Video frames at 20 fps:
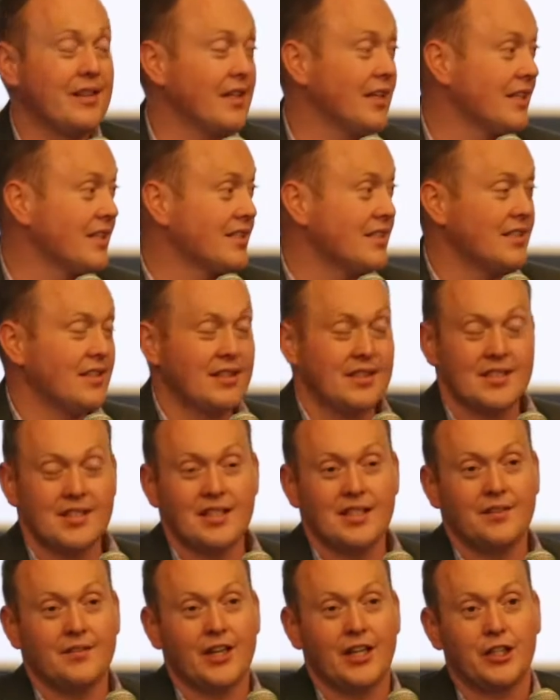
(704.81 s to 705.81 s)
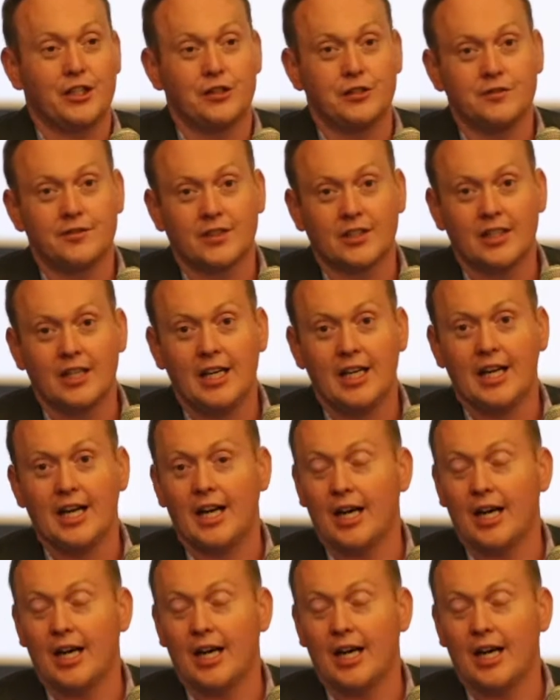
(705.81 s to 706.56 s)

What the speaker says: think it's in the City of Vancouver,